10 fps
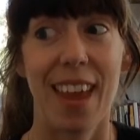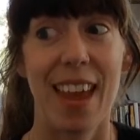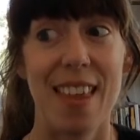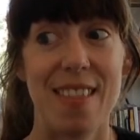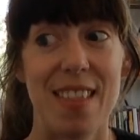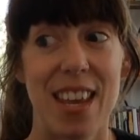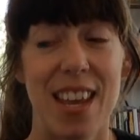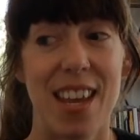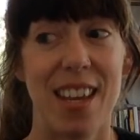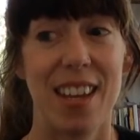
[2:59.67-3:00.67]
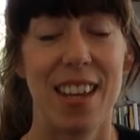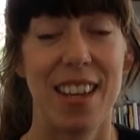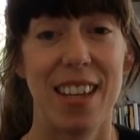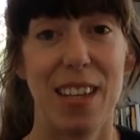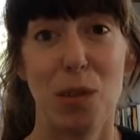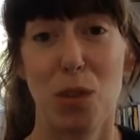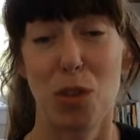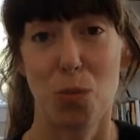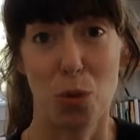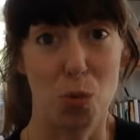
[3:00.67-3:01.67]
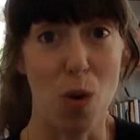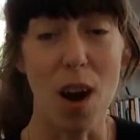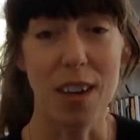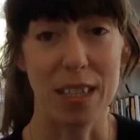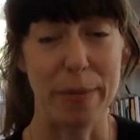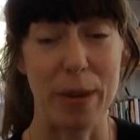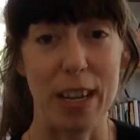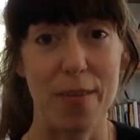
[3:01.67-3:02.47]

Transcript: And then he would walk to me.